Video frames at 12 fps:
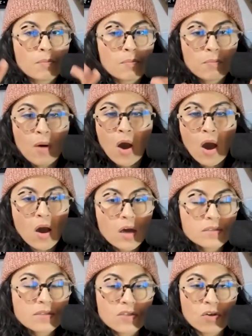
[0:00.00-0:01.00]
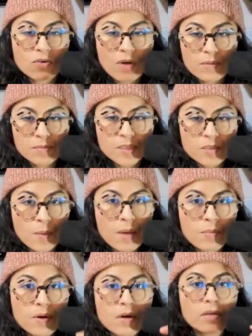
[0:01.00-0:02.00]
Pause, go grab a piece of
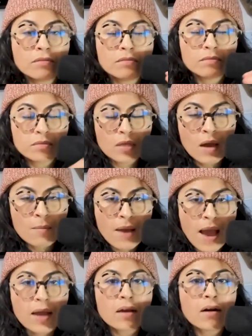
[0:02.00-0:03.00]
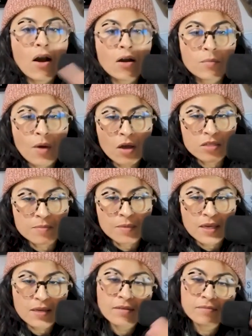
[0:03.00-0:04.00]
paper, come back, unpause
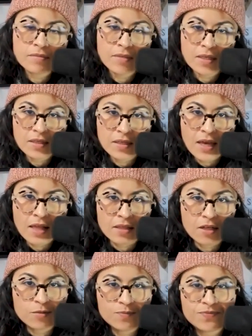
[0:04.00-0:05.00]
me. Hello.